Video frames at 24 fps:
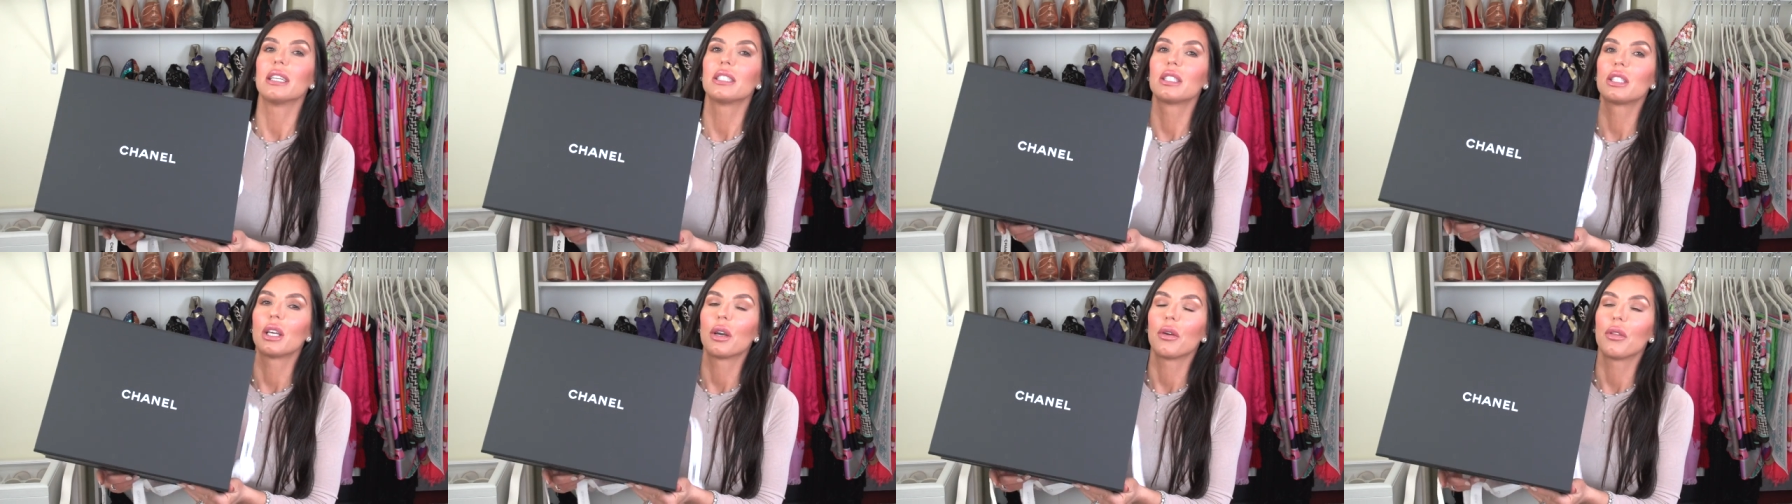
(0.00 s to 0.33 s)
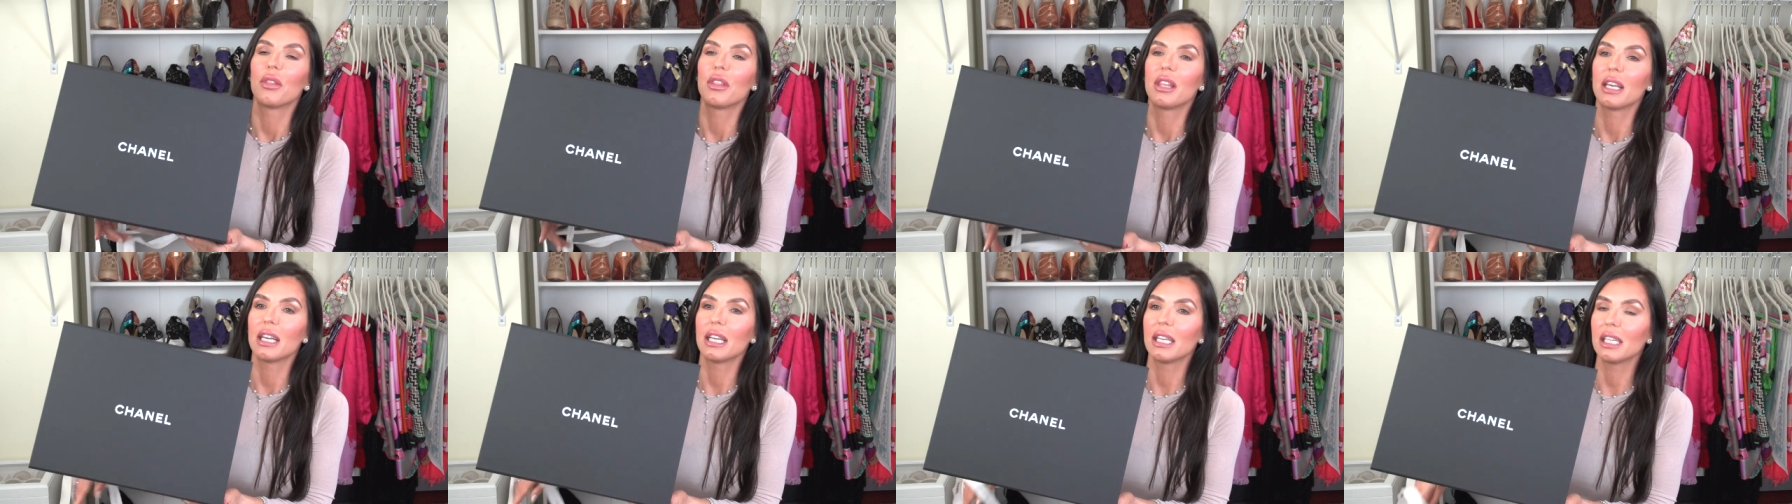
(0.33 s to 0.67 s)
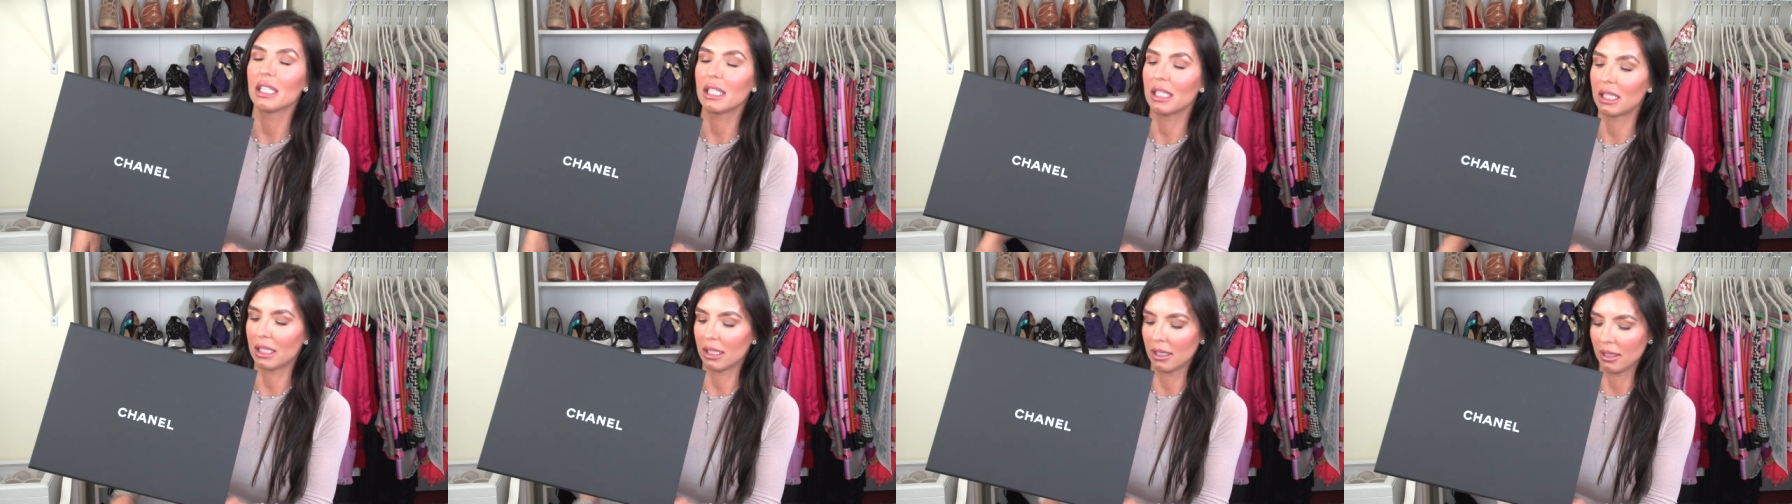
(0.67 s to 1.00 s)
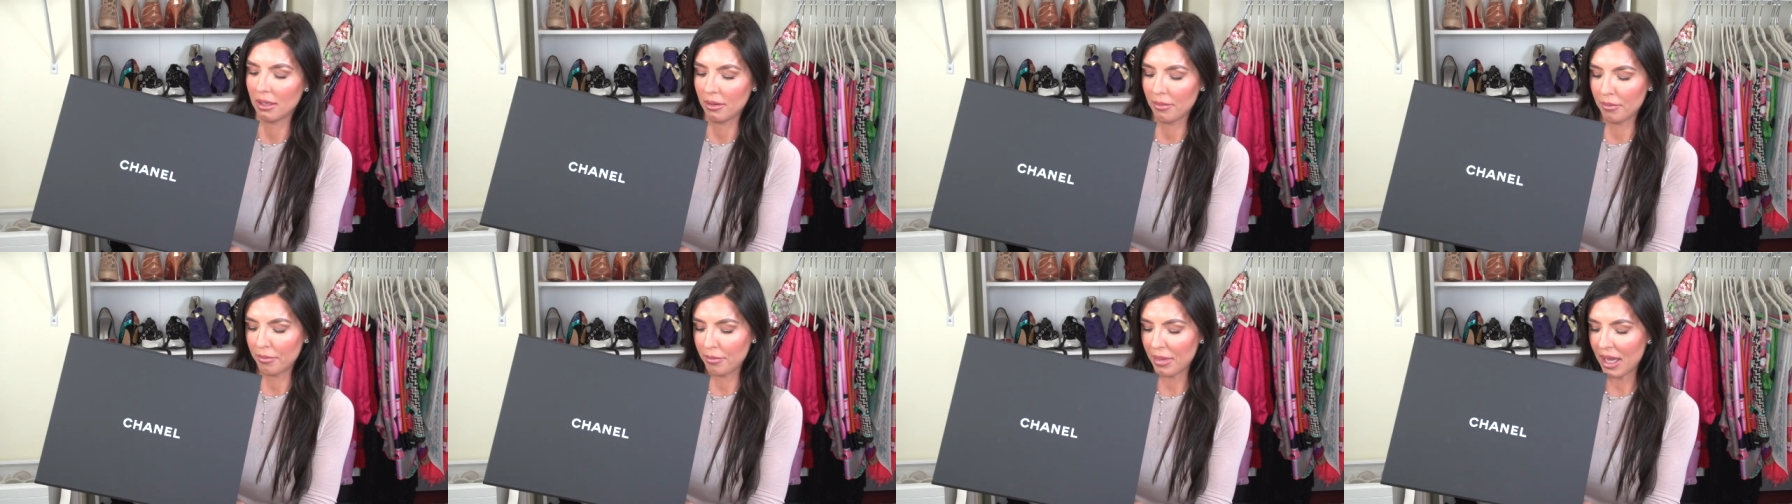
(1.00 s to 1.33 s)
so this
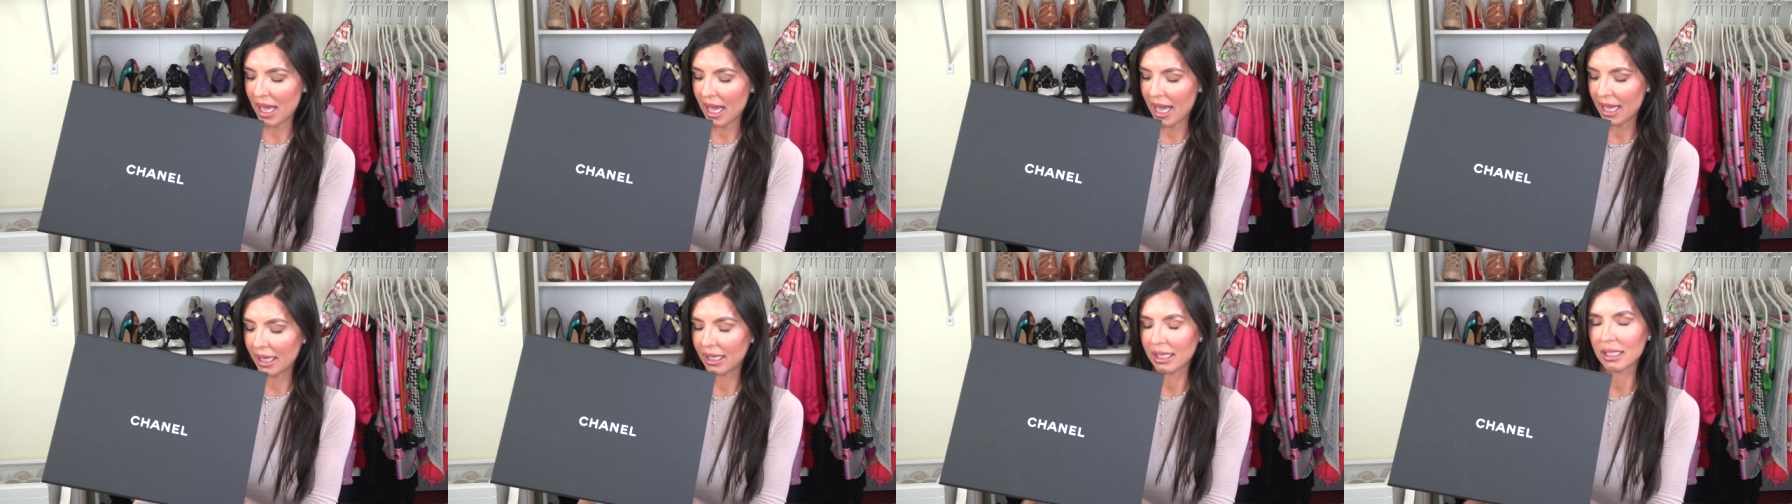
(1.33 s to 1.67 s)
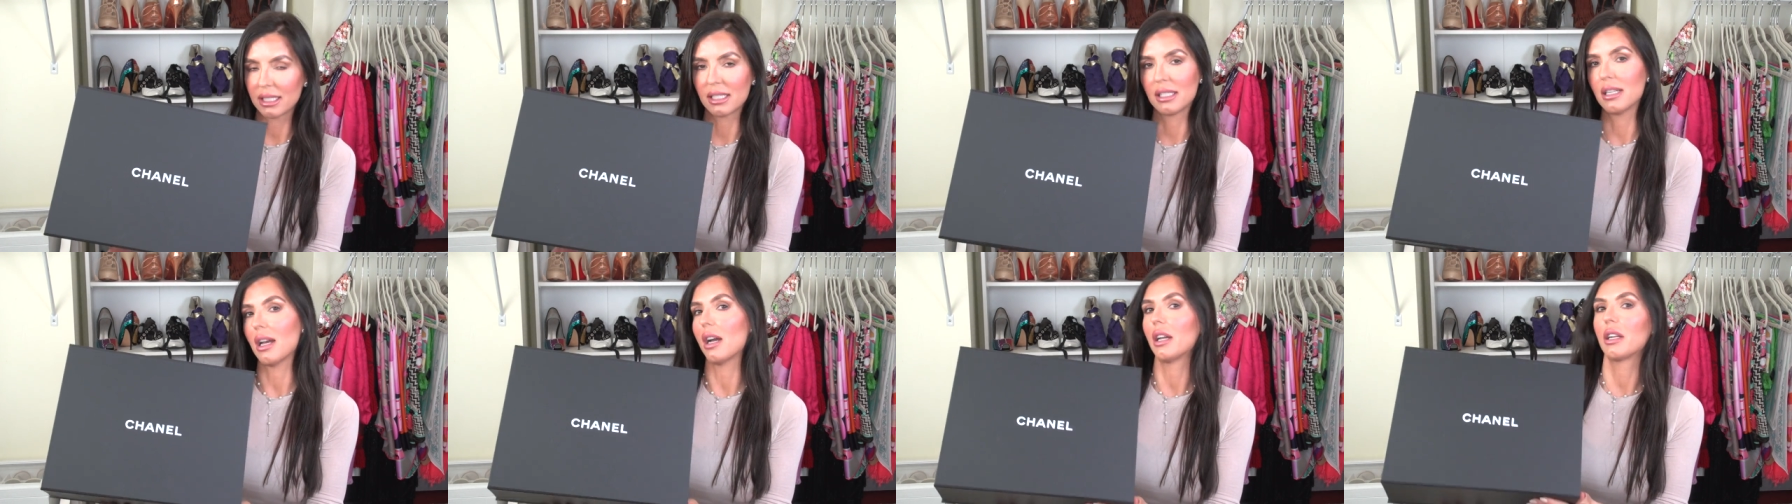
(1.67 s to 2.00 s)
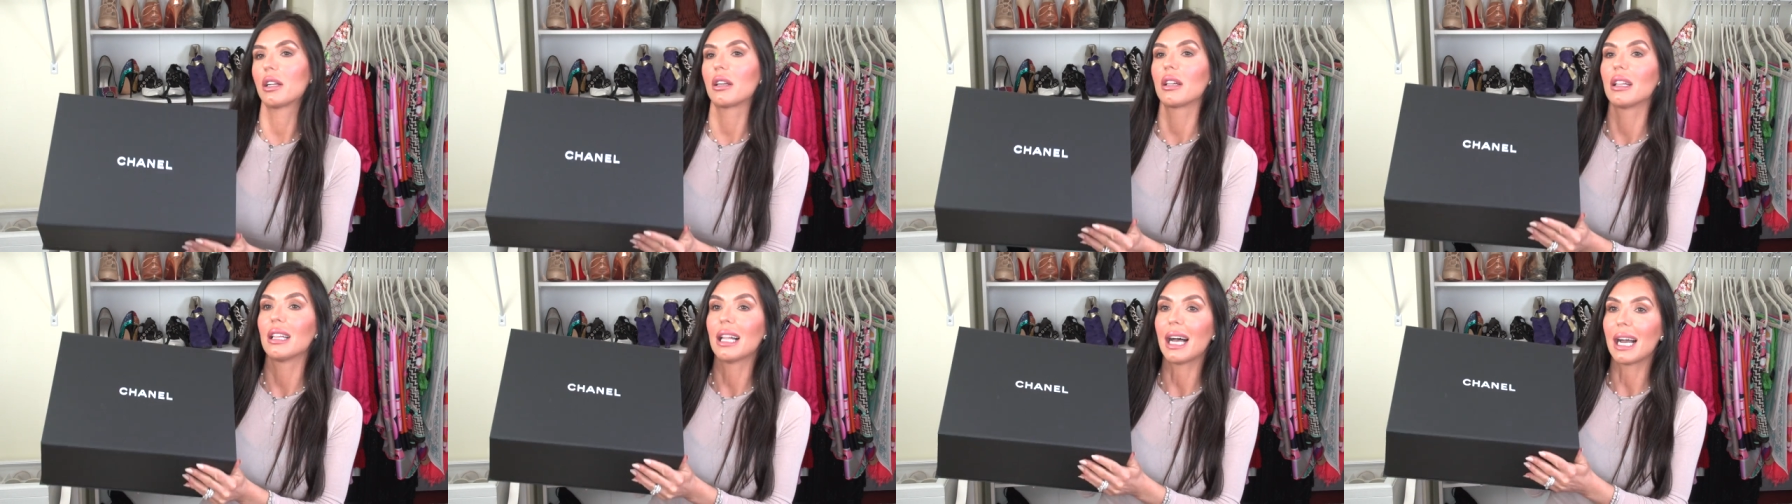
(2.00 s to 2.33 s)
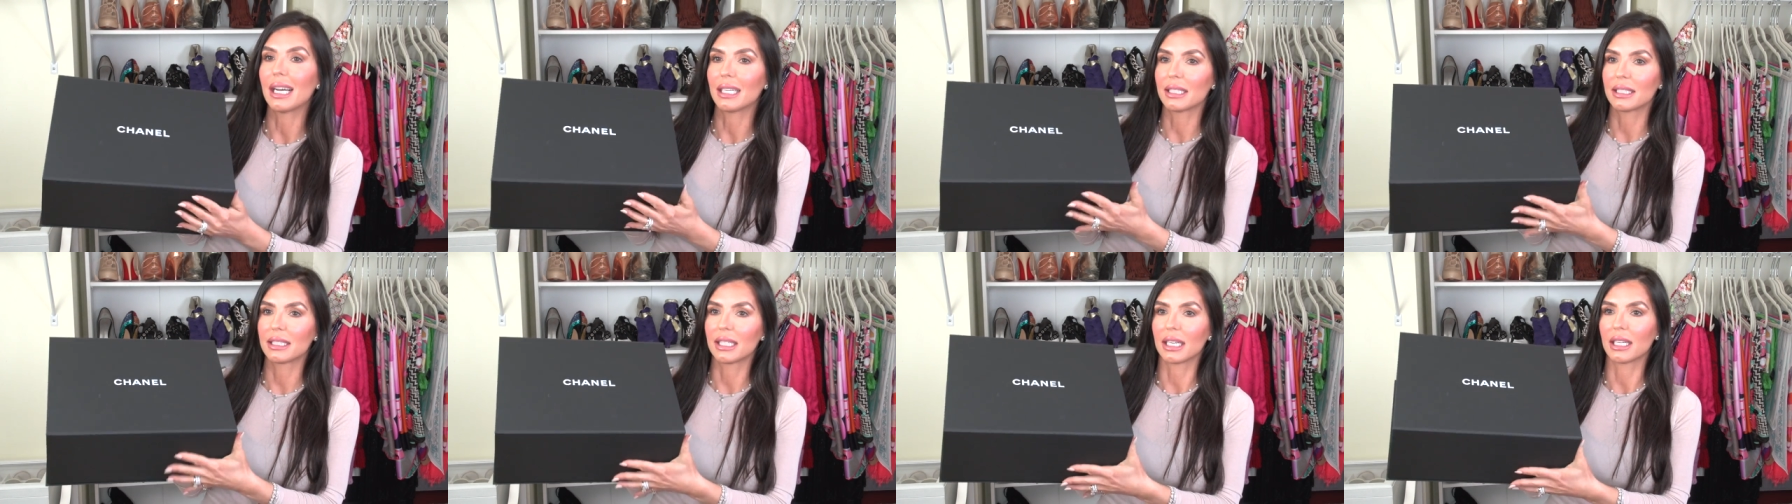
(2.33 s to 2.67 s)
bag is not a
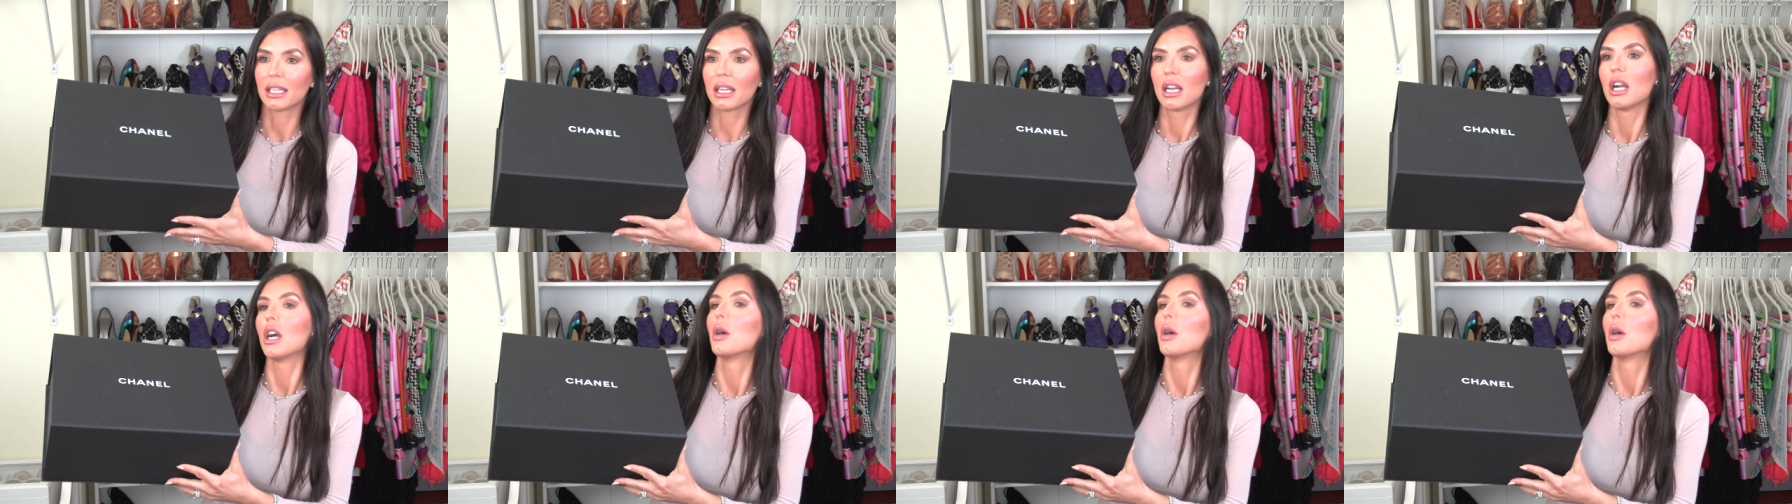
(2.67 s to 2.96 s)
classic,